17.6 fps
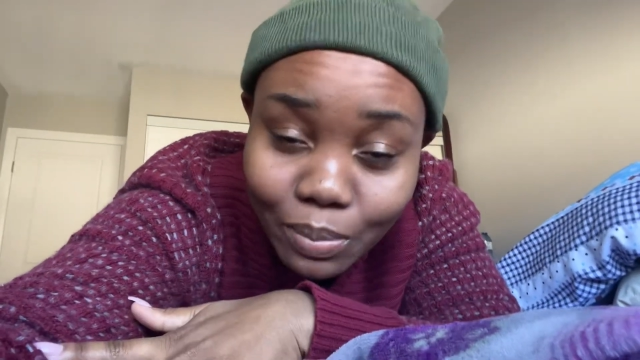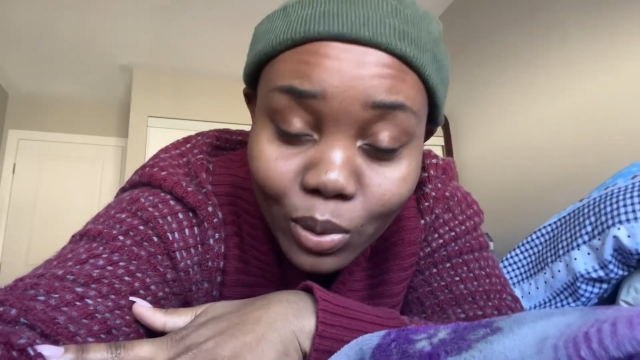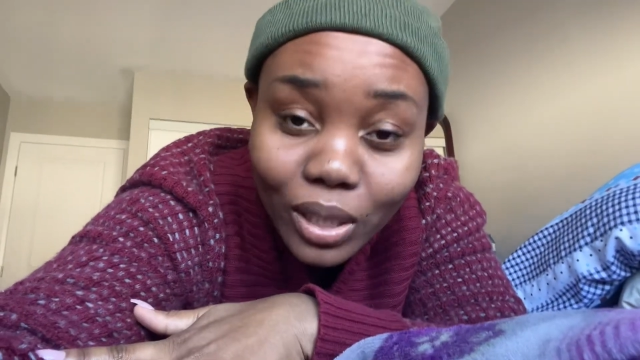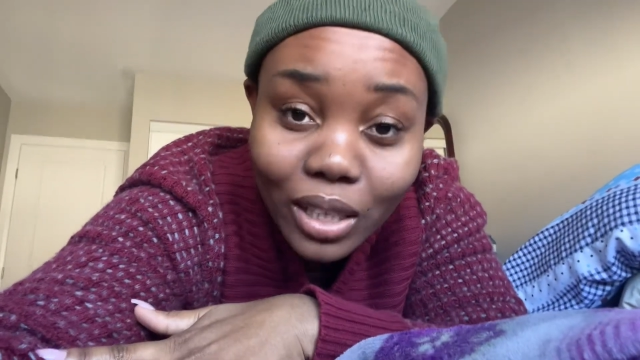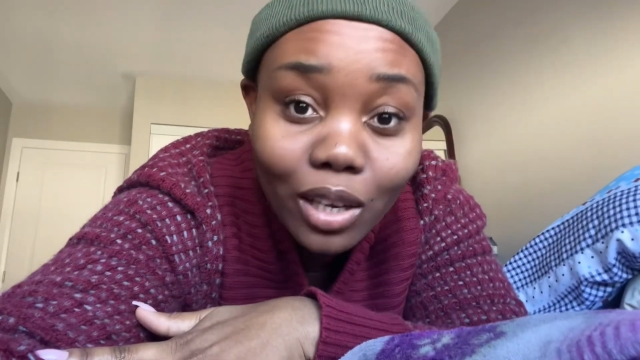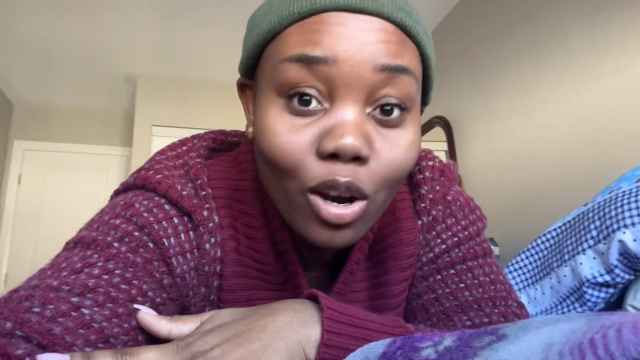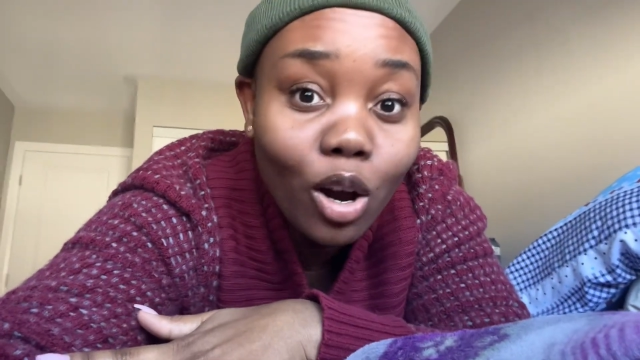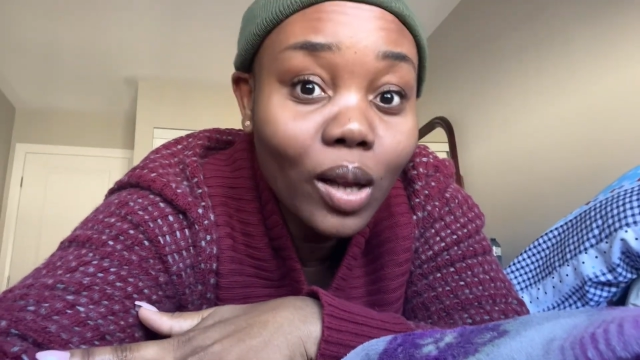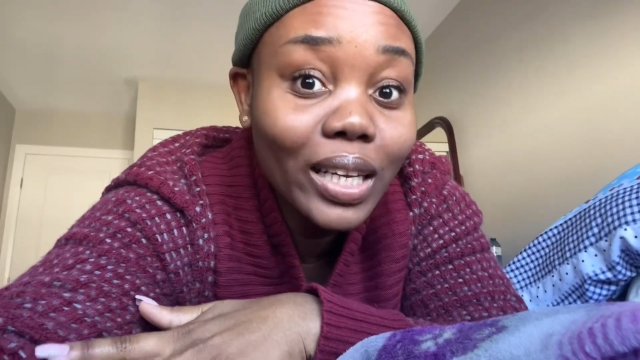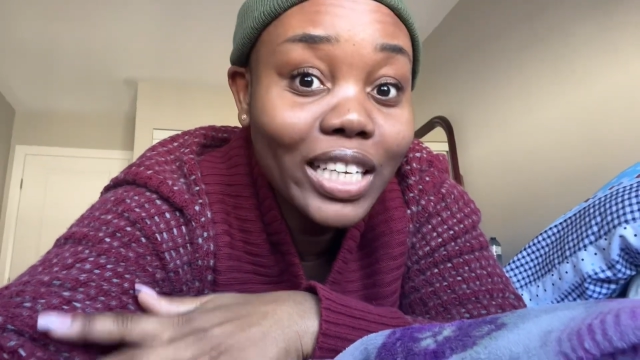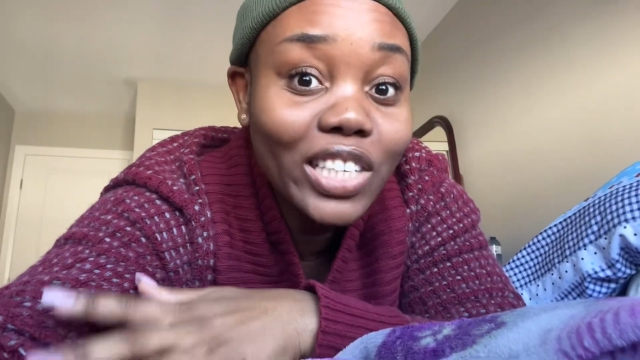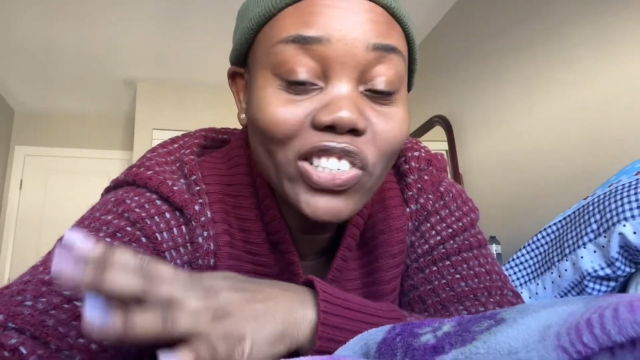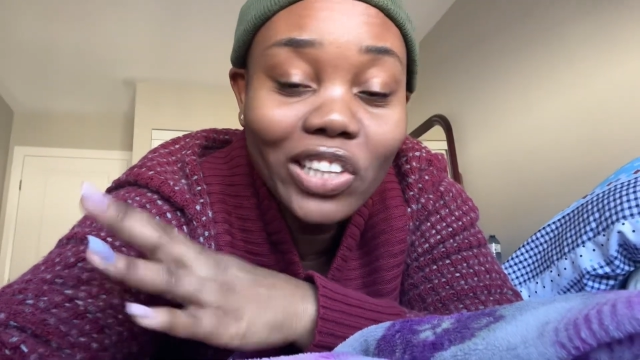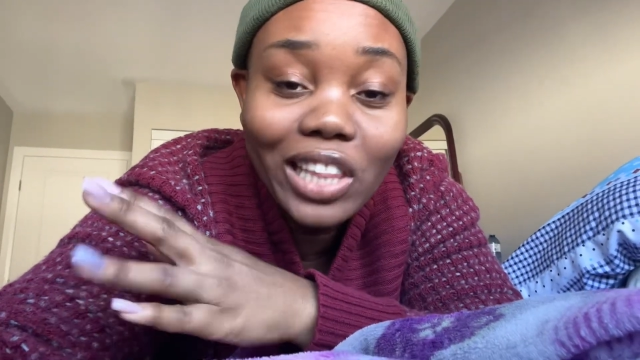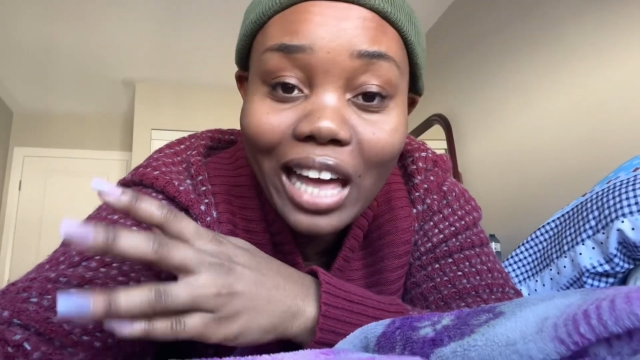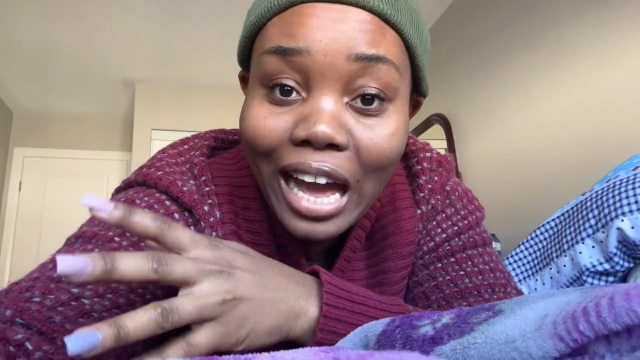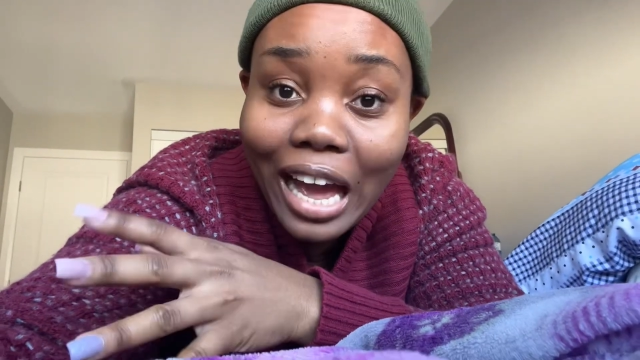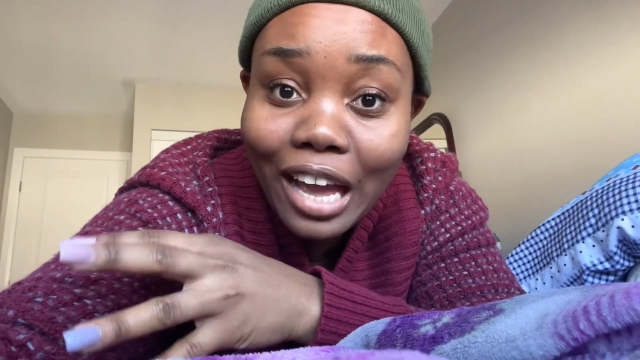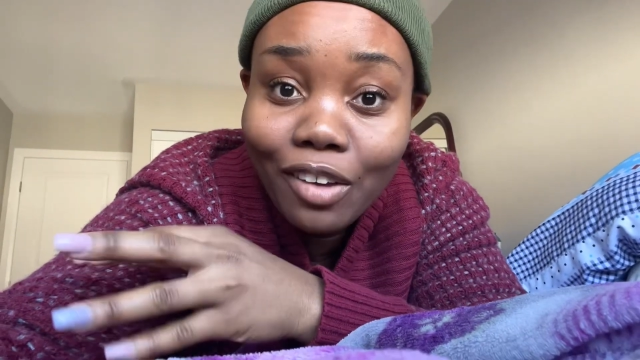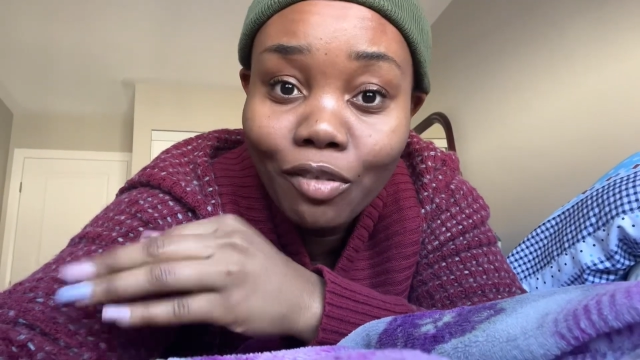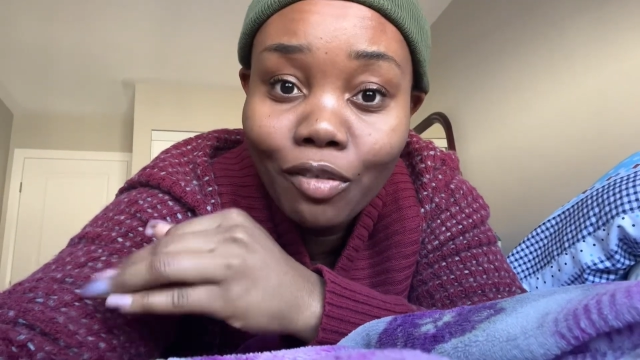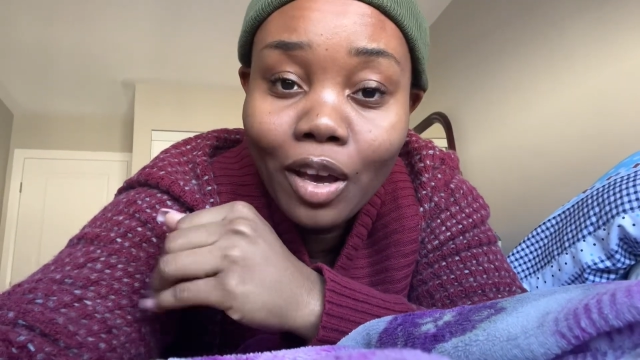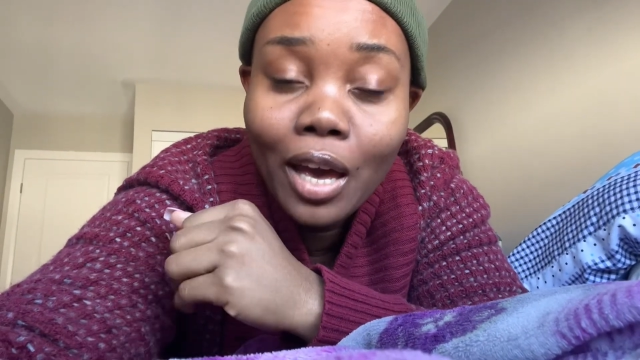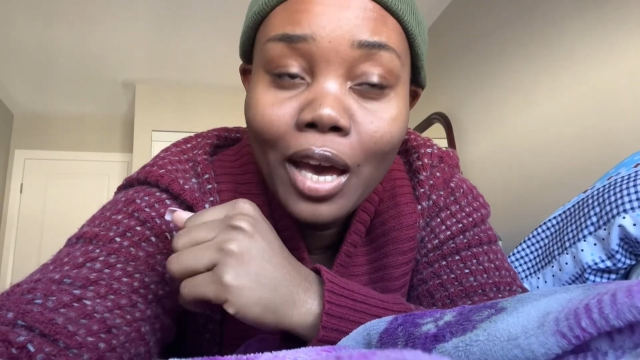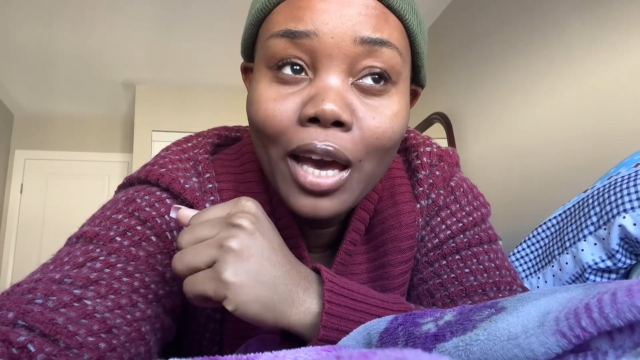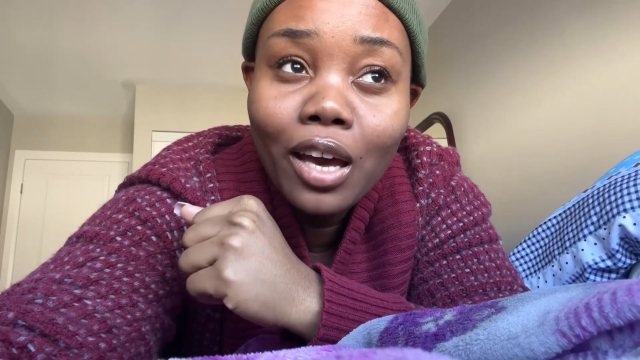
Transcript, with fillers: both the college life,